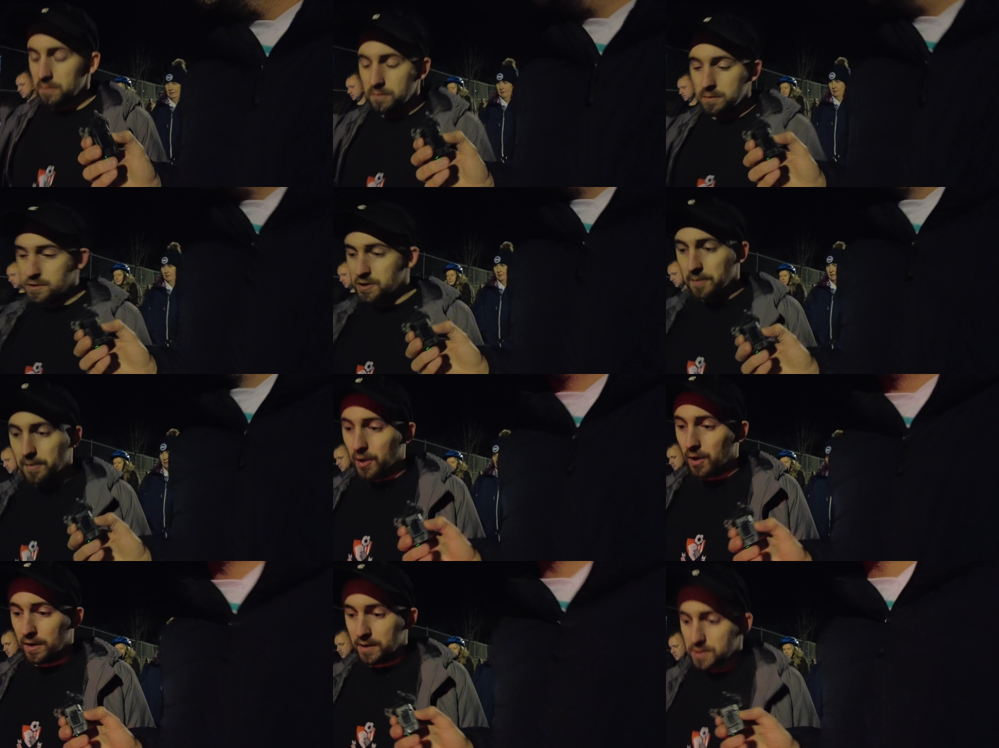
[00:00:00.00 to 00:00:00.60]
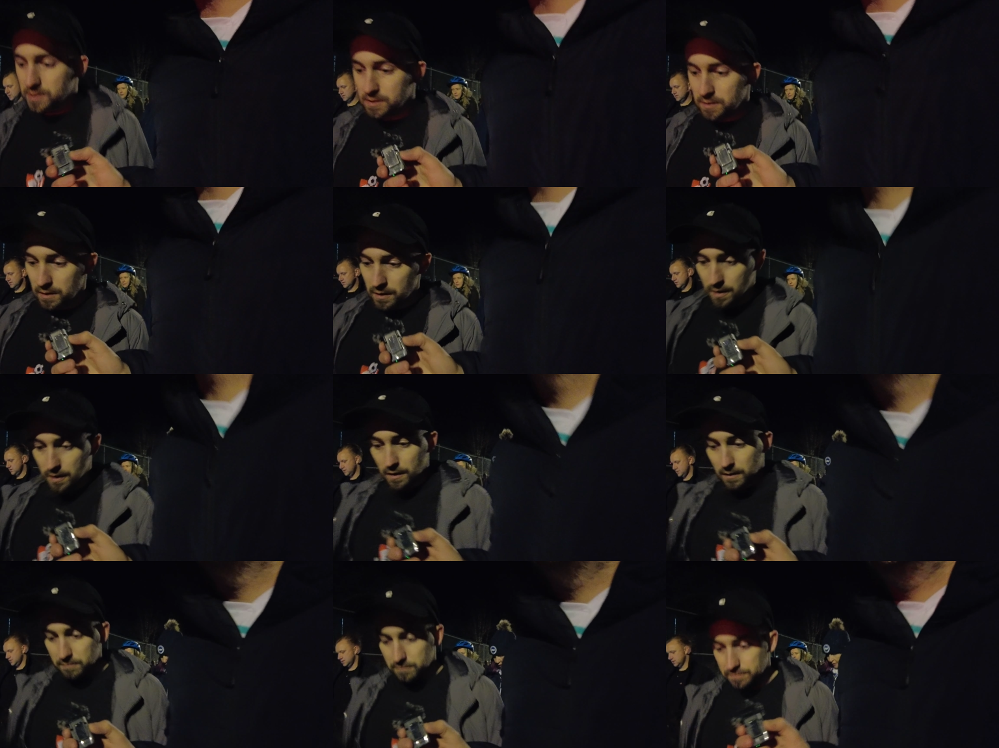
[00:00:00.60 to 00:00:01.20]
to be honest.
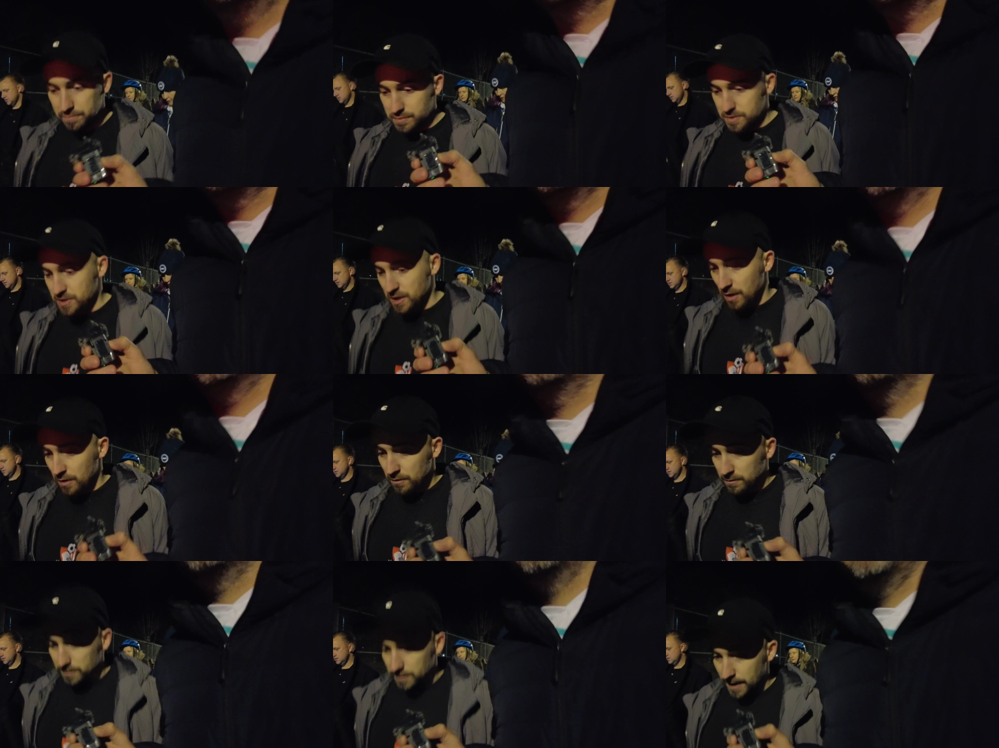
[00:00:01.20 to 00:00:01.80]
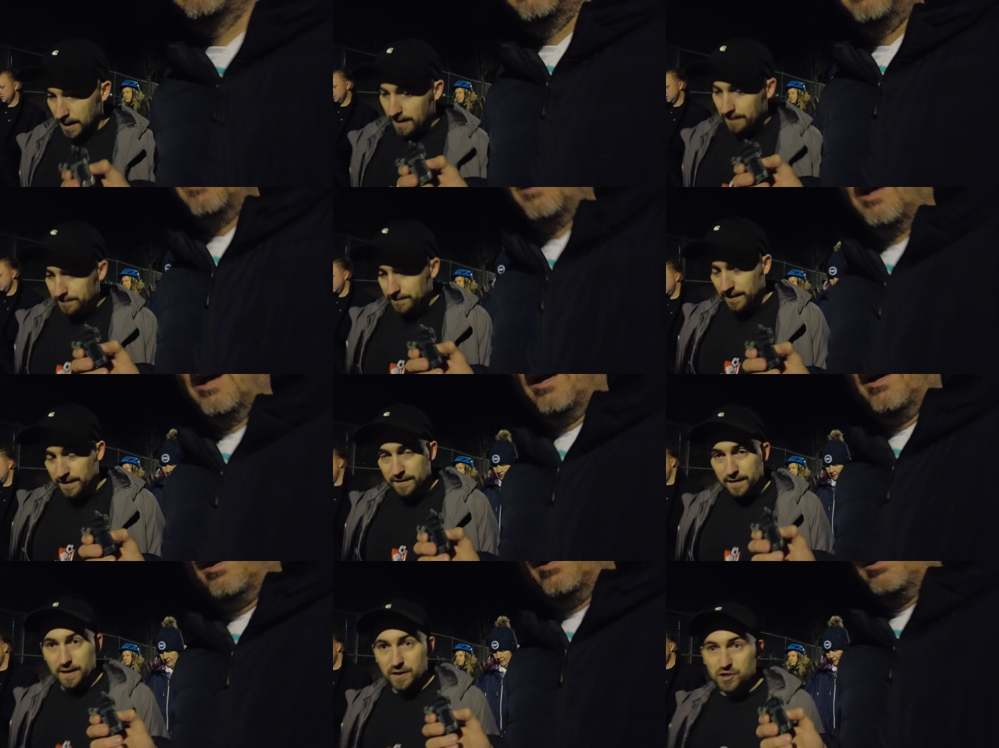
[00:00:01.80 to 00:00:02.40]
So yeah,
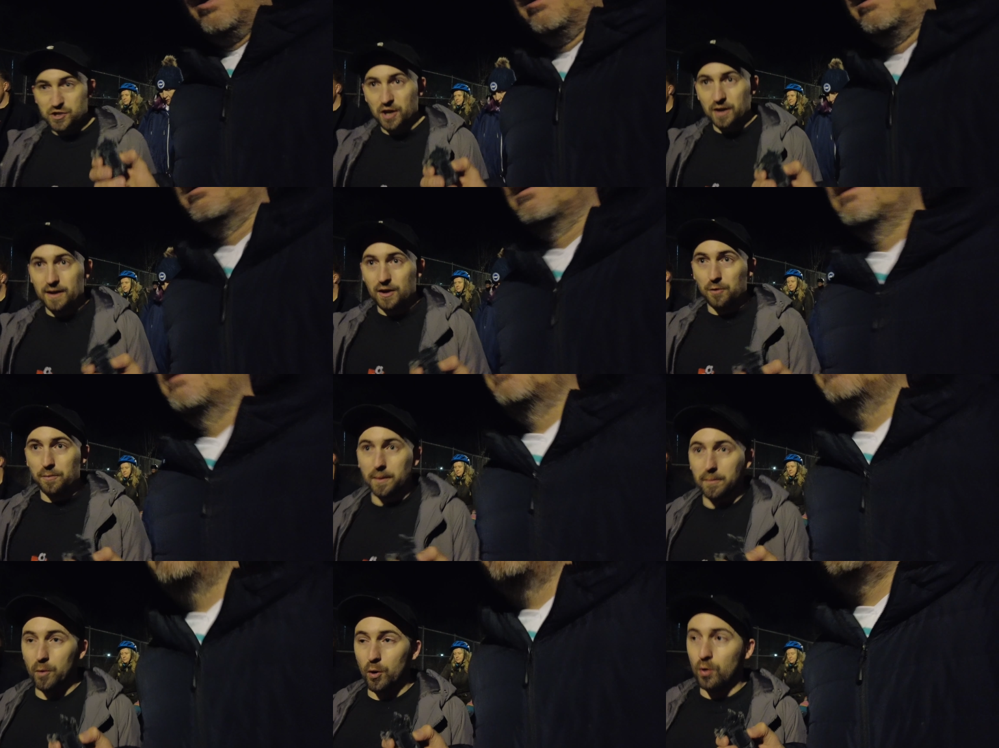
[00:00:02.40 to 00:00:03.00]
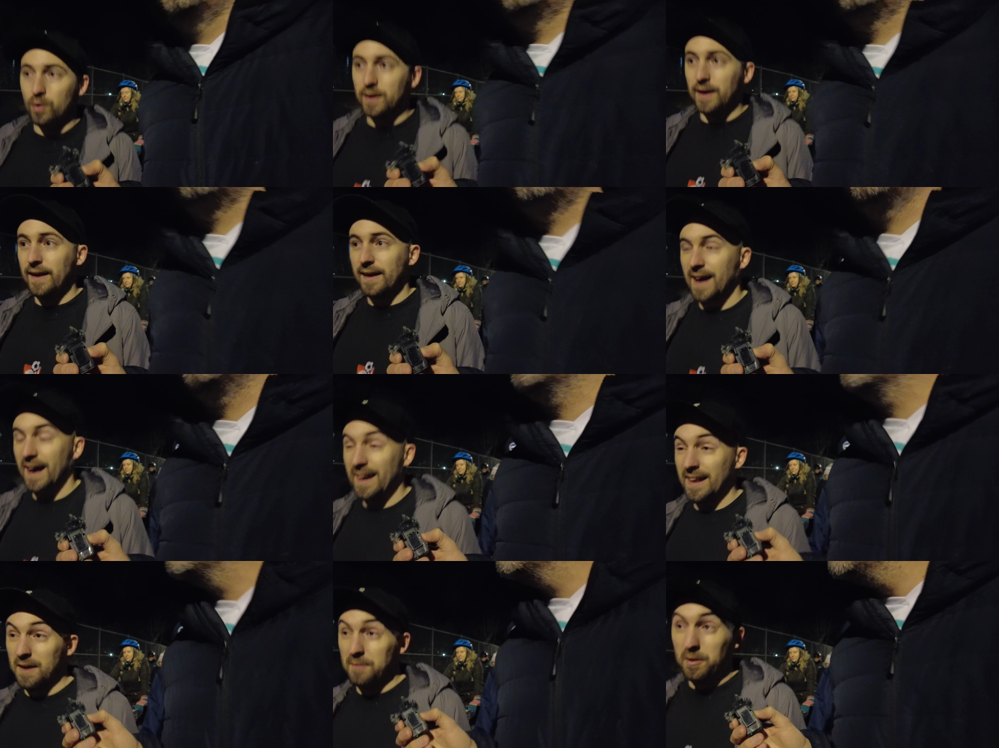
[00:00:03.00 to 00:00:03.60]
they just showed a little bit more
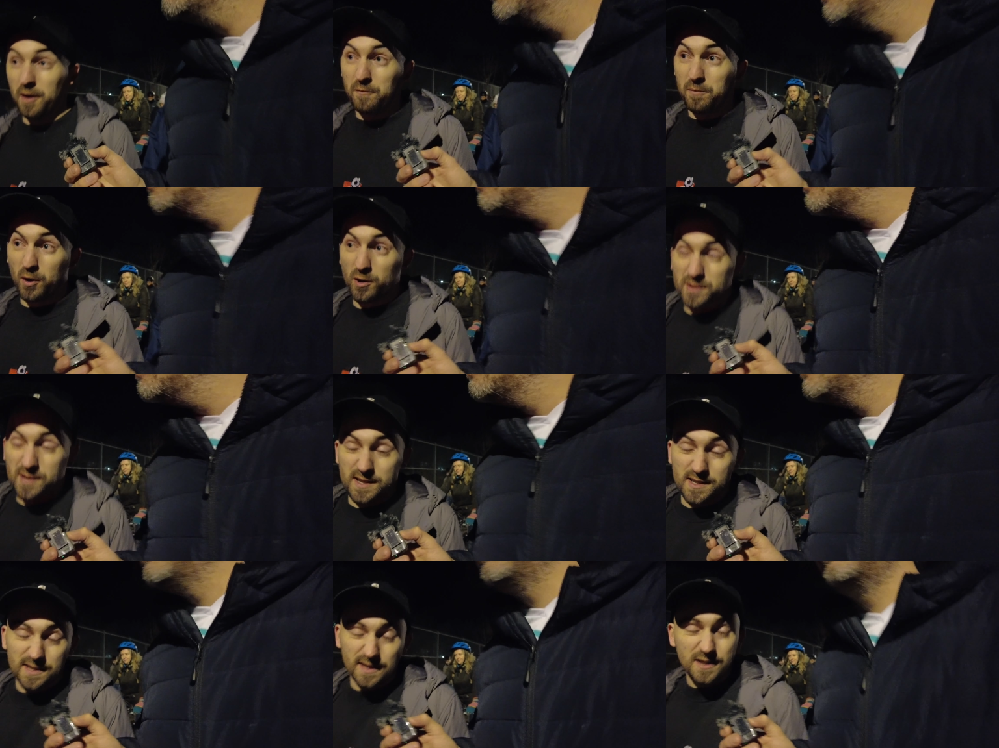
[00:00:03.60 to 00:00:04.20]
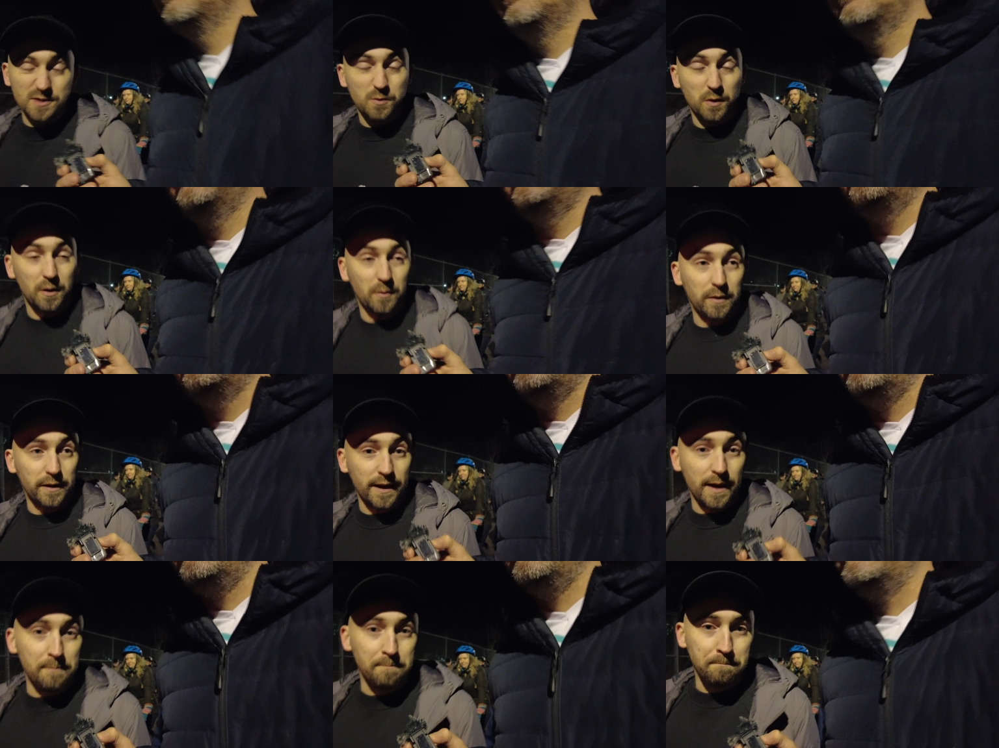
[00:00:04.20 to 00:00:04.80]
clinicality in both boxes, and that's one I
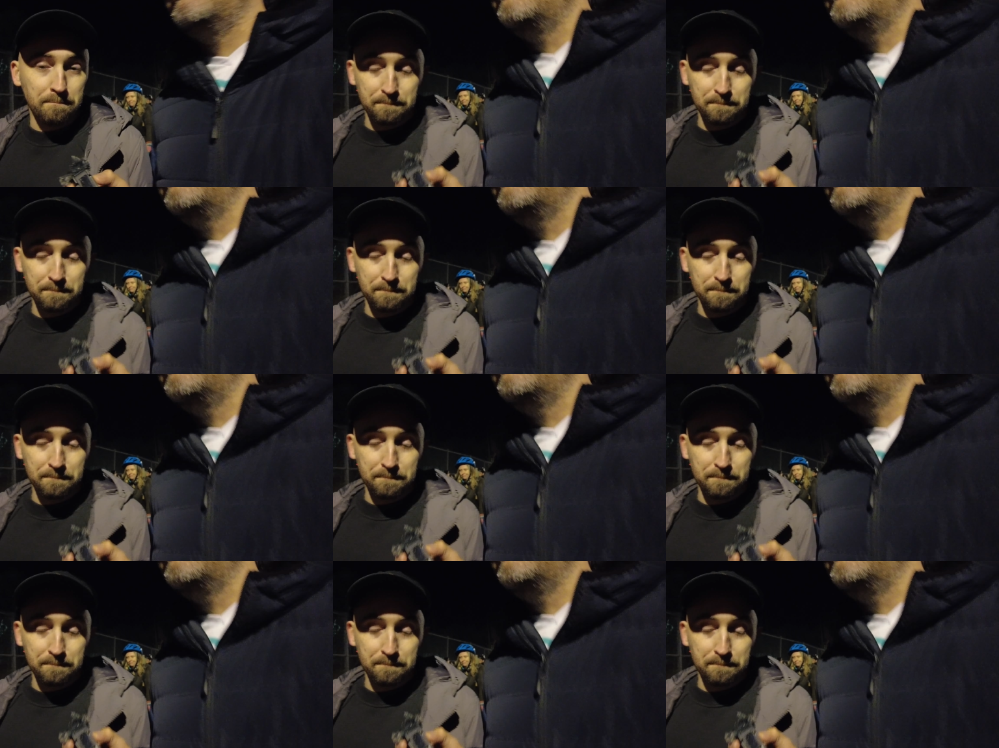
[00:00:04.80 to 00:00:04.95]
want to get.